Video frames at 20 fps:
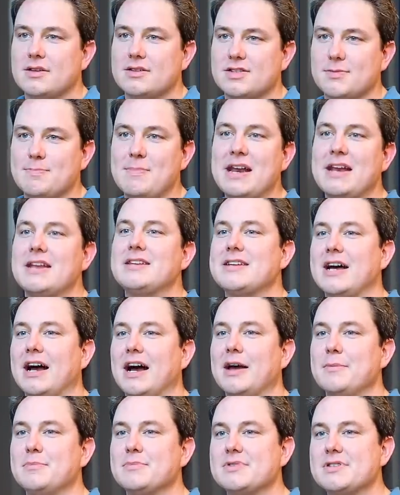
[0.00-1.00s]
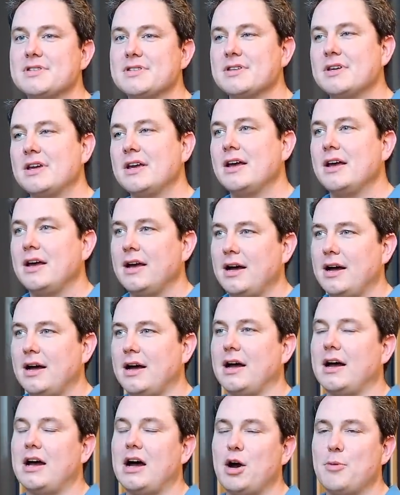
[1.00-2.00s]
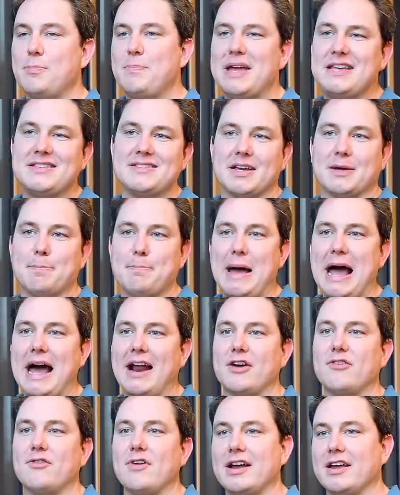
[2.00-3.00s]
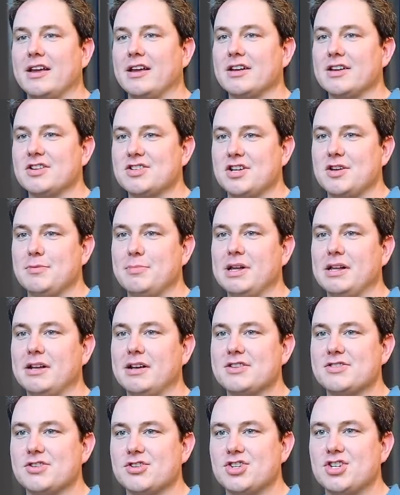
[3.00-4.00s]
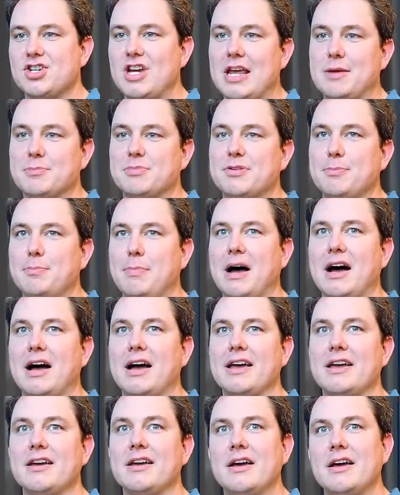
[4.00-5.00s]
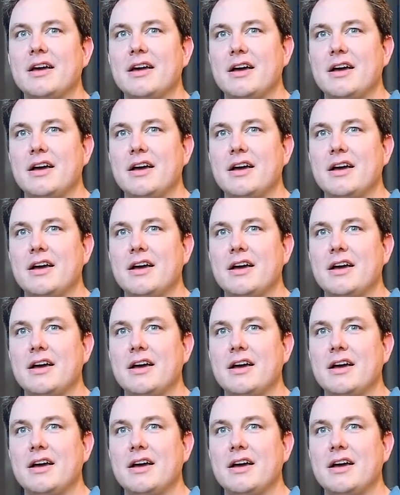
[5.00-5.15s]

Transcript: So many times, uh, our basic pattern recognition abilities are shaped by